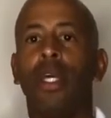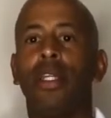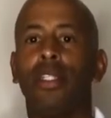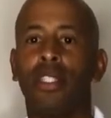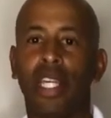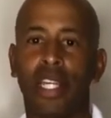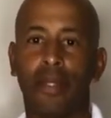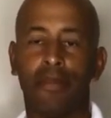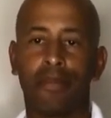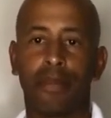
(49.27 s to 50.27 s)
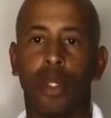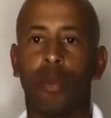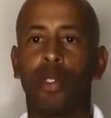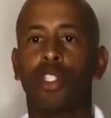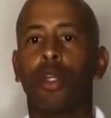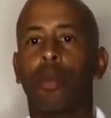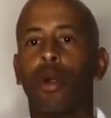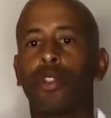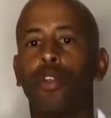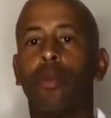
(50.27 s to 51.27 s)
decedent, which is the
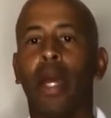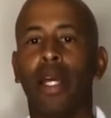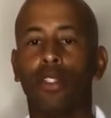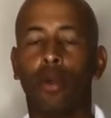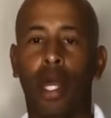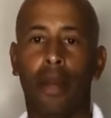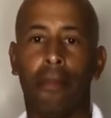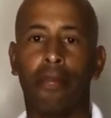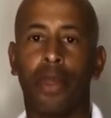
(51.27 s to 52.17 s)
person who passed away.